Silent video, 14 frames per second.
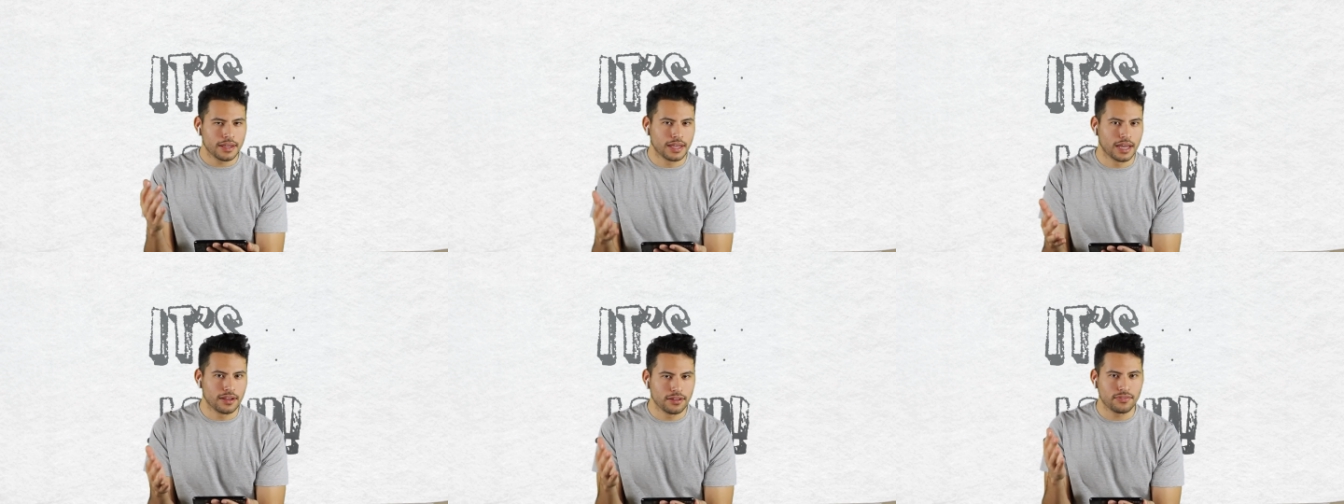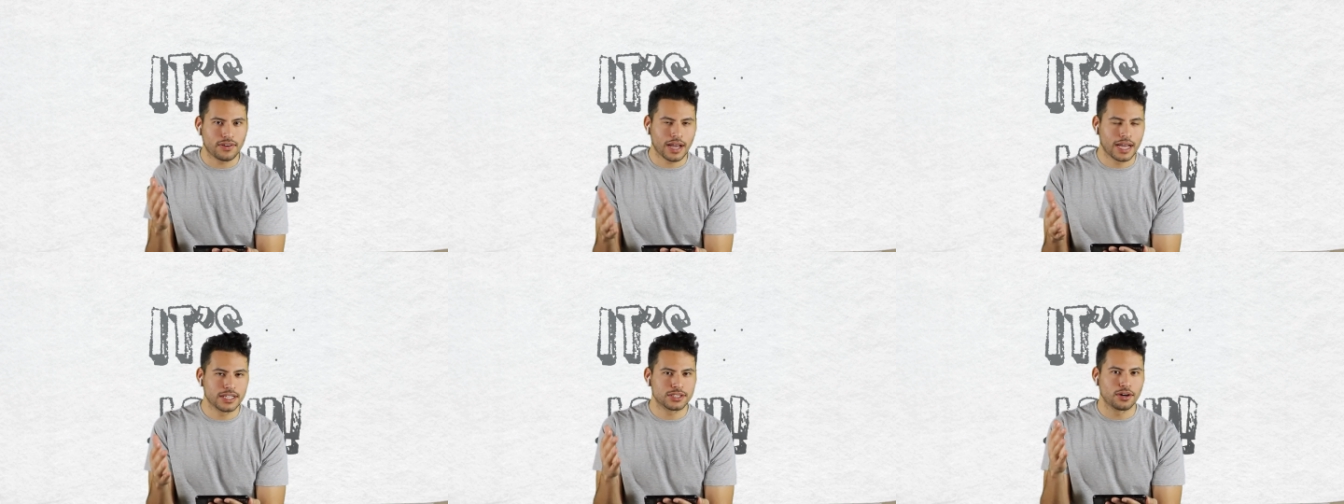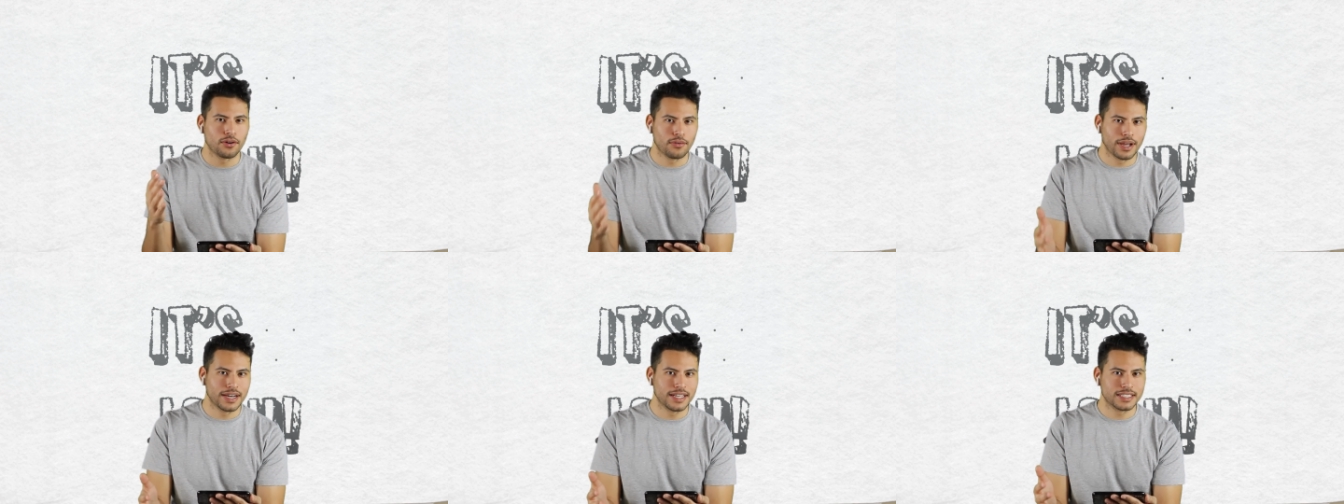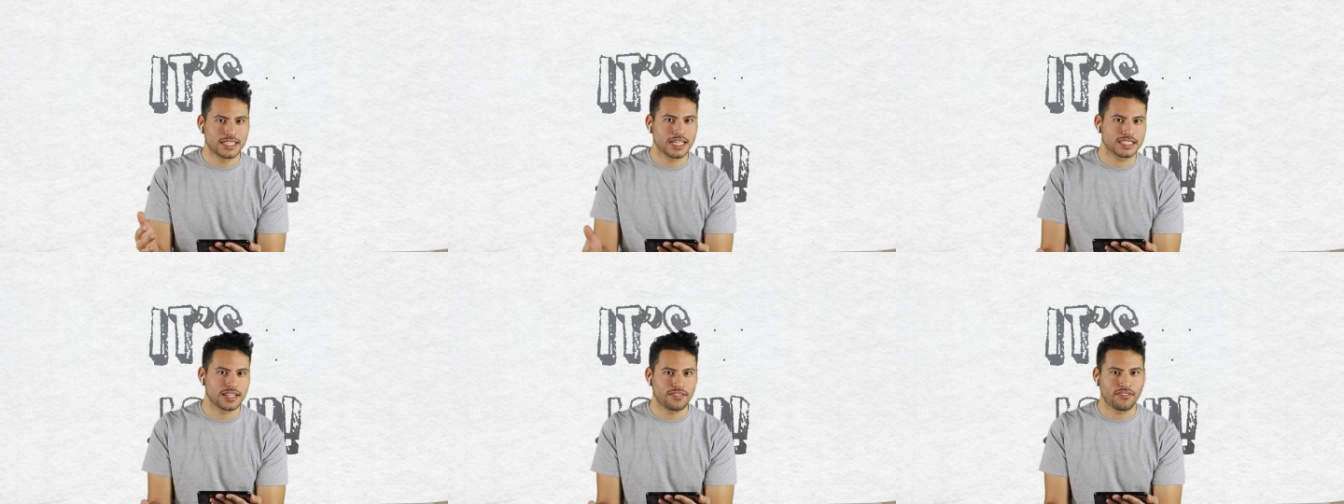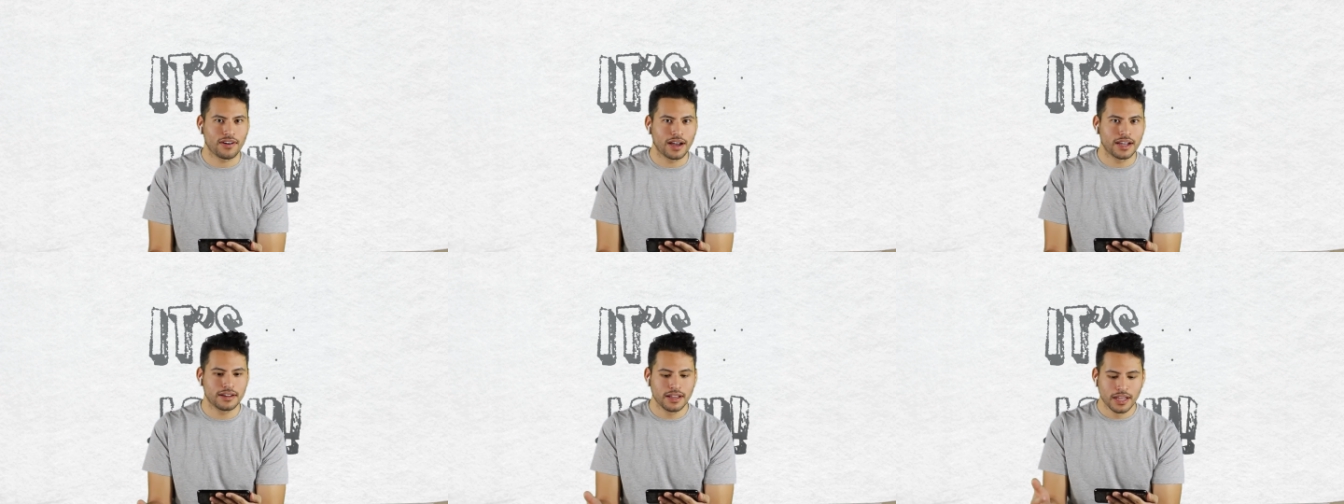Yet you guys already
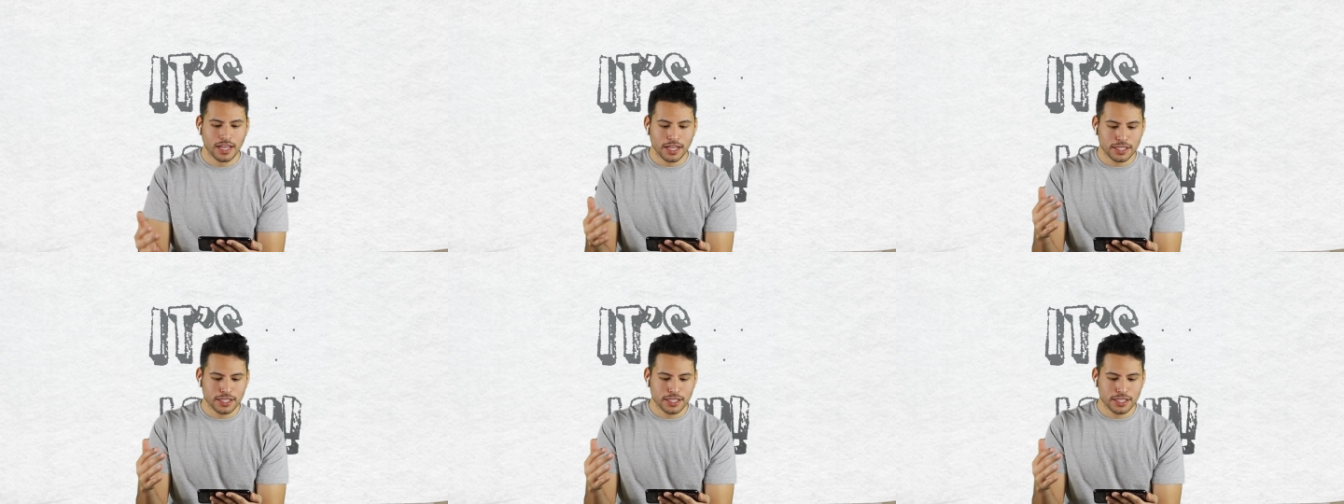testified